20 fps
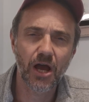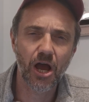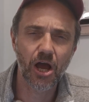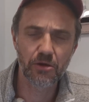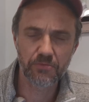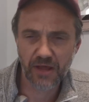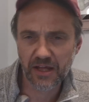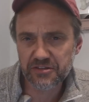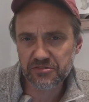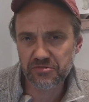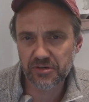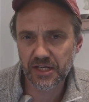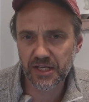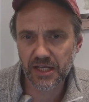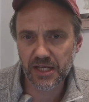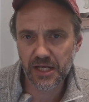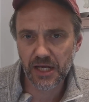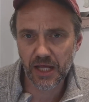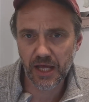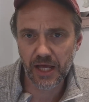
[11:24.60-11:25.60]
I hope that's
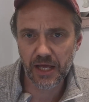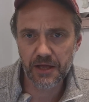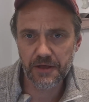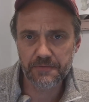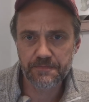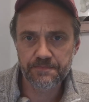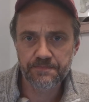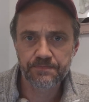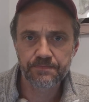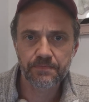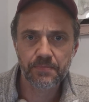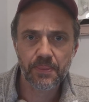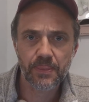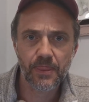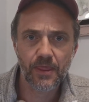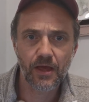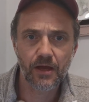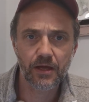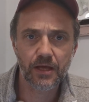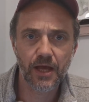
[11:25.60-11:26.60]
really clear.
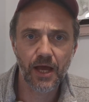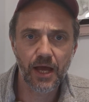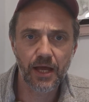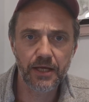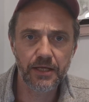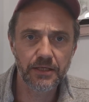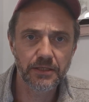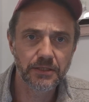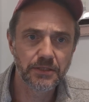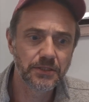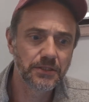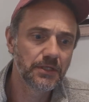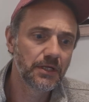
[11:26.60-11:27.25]
Okay.